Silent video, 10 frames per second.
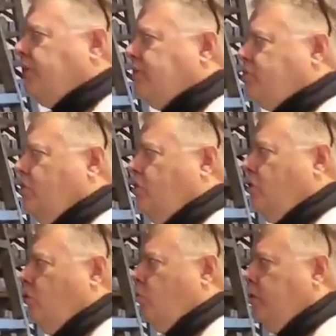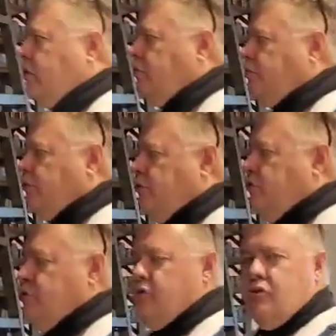because we could
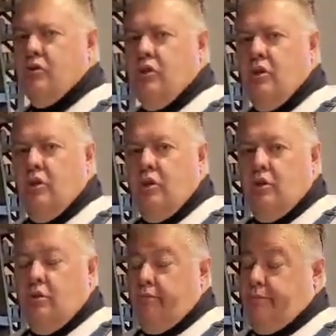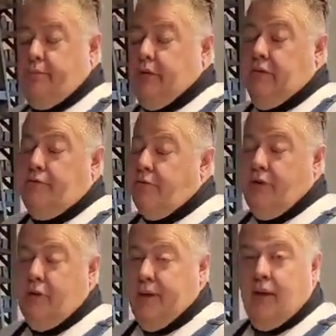produce
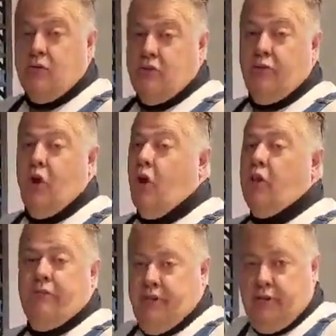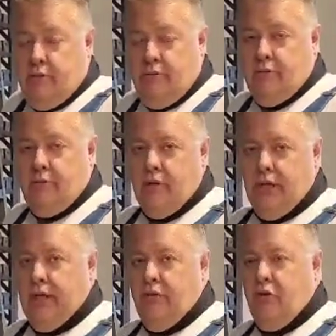infinite amounts of all of it.
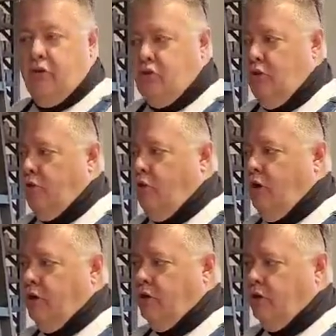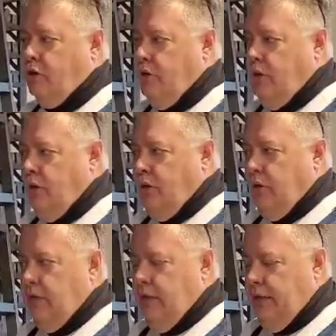And there is no longer
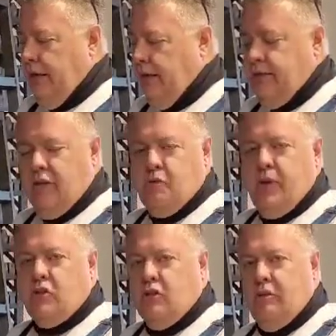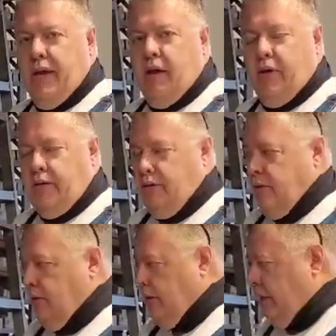anything special about it.
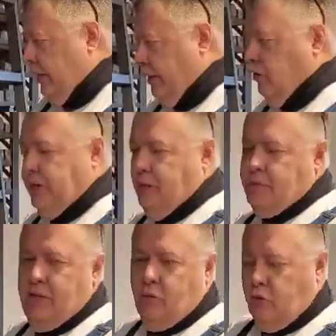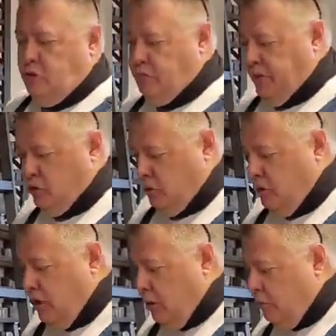And I know I keep saying the word
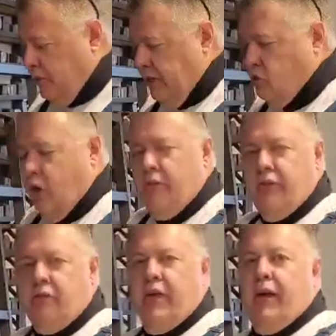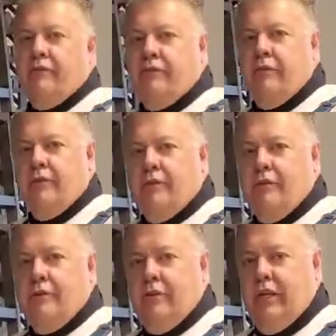special, but that's all that's left
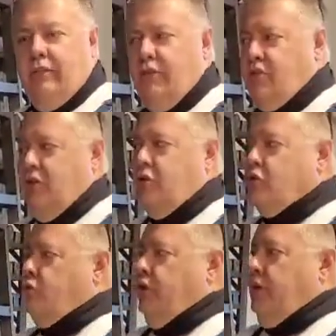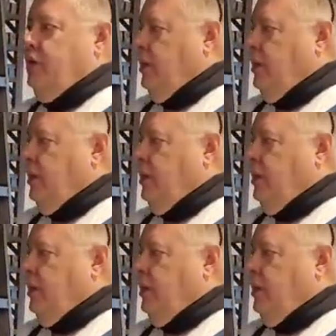in this industry